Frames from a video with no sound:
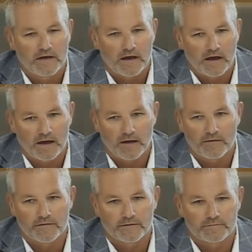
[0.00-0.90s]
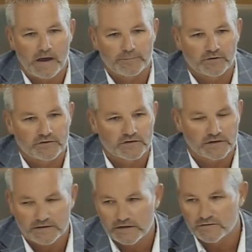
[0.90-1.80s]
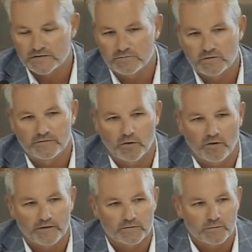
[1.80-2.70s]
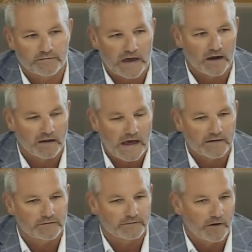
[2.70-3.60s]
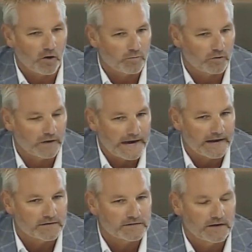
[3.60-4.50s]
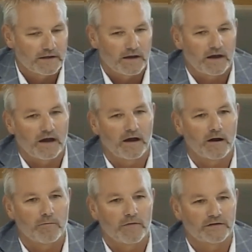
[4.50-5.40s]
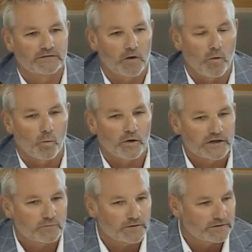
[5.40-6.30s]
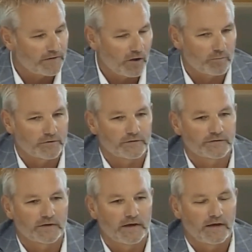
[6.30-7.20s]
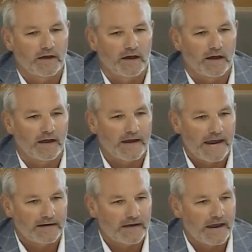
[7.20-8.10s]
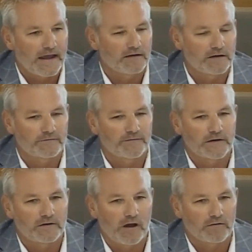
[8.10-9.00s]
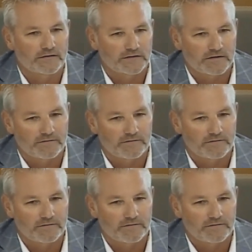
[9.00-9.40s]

The population continues to move north. We've got a lot of developable land. And so working with developers hand in hand and figuring out, instead of